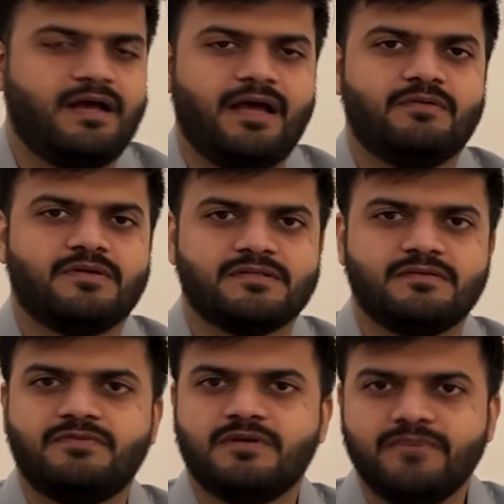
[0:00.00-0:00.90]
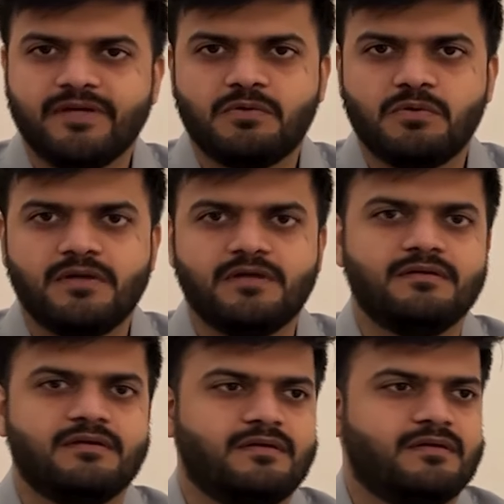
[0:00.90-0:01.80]
I was a firmware coder.
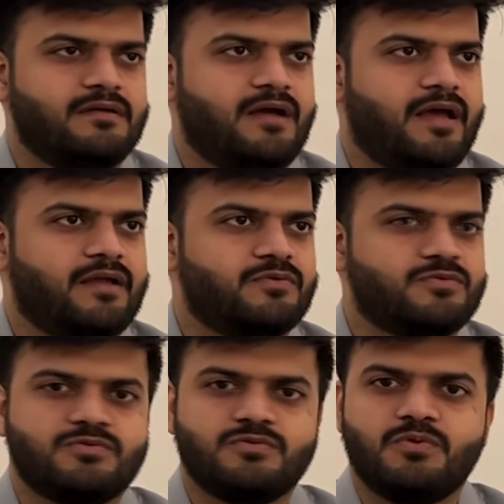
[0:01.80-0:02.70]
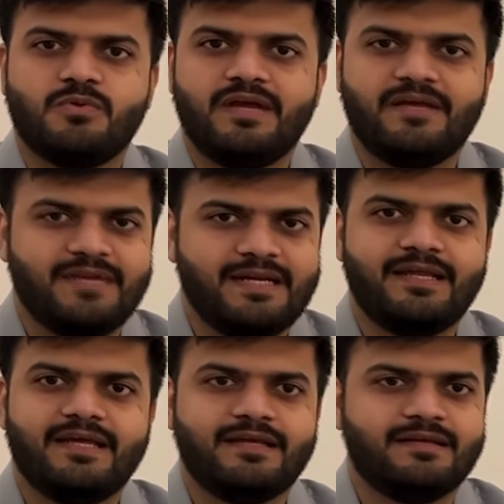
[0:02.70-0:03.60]
I used to code every
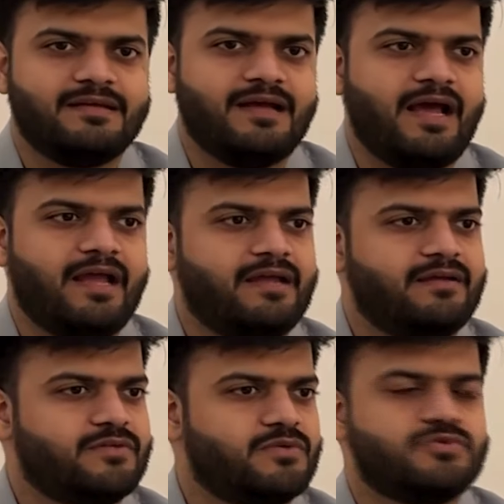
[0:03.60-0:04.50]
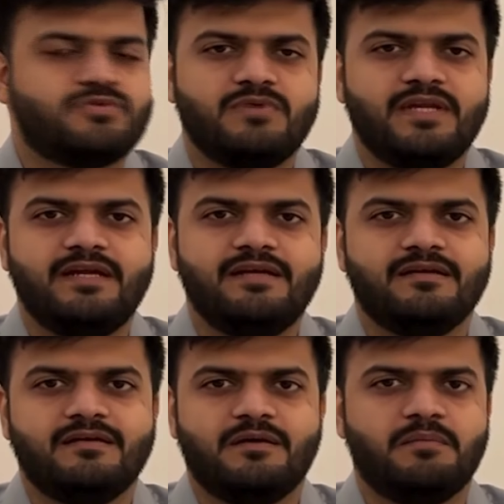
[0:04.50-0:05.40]
day. I used to lead
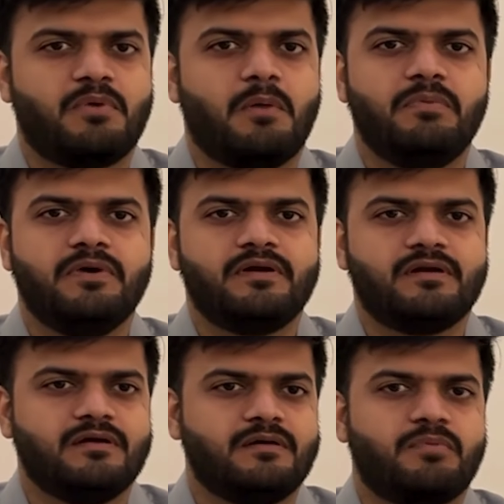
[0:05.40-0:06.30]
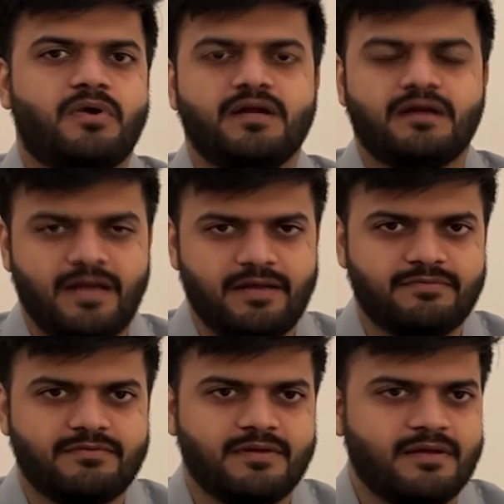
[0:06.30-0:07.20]
a proper product life.